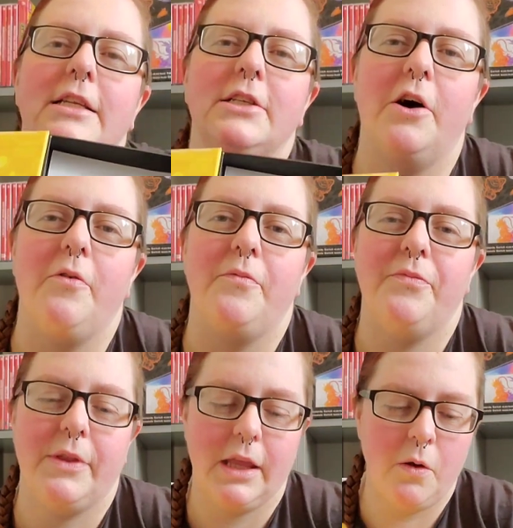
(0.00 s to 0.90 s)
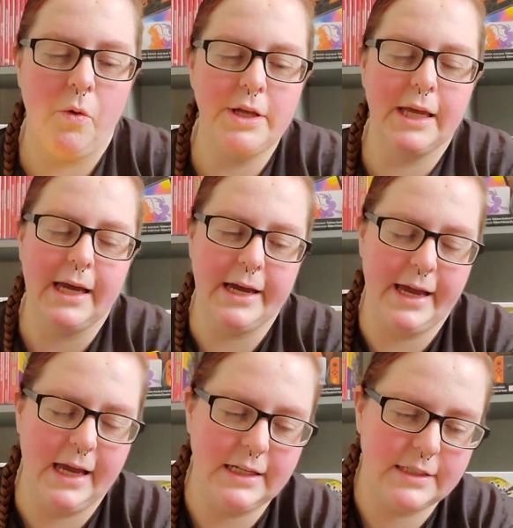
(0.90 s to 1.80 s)
So what you get
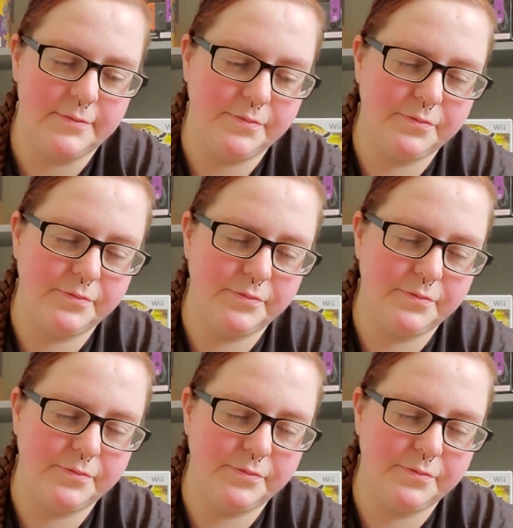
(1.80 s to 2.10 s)
is,